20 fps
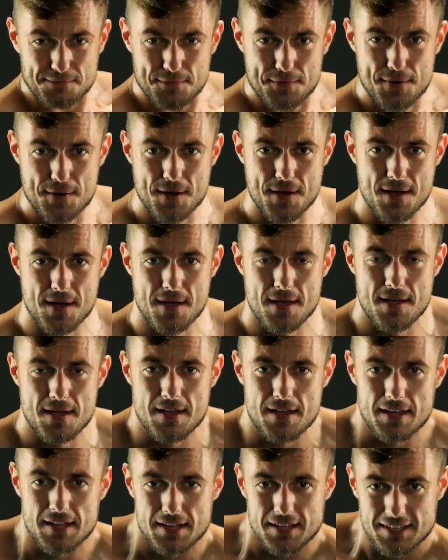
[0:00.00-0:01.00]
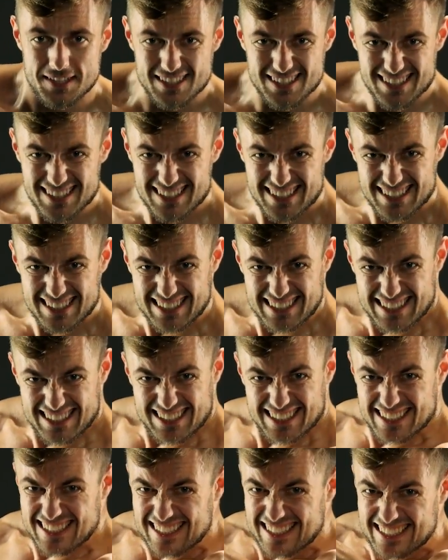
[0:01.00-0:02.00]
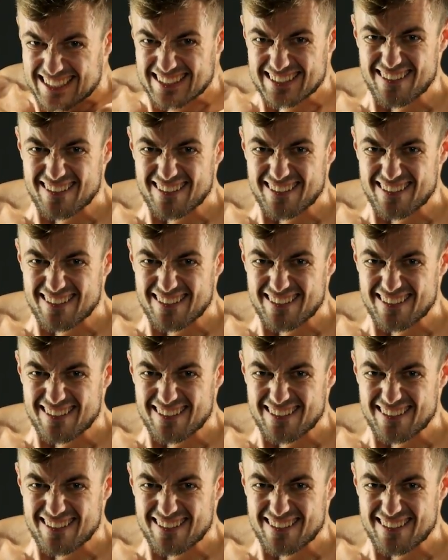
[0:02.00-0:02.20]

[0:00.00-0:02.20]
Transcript: We go through, ups and downs of training.